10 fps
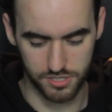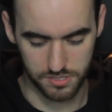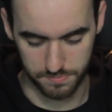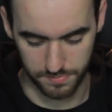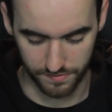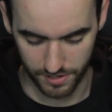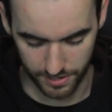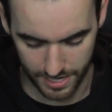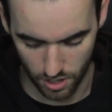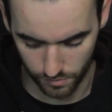Just be
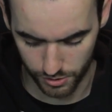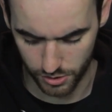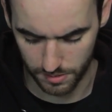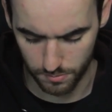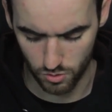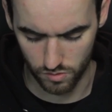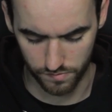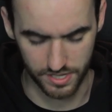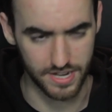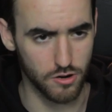very careful. You can
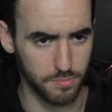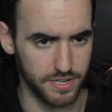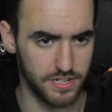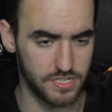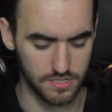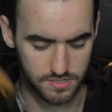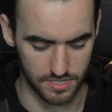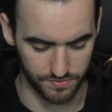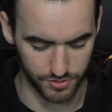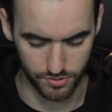move the
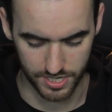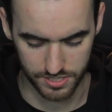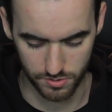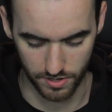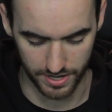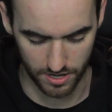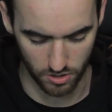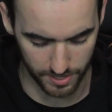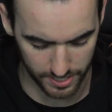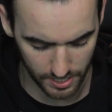earpieces if you need to on the
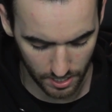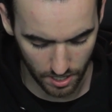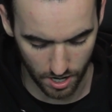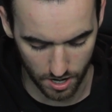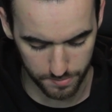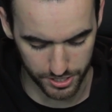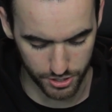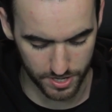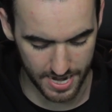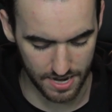helmet,
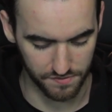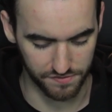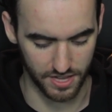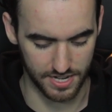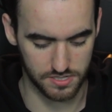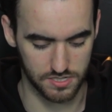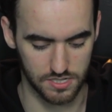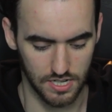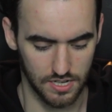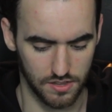but you can
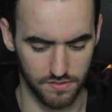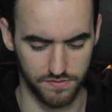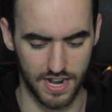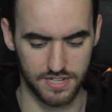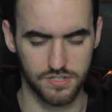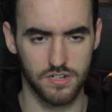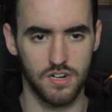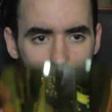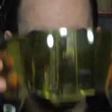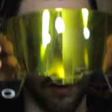flex the visor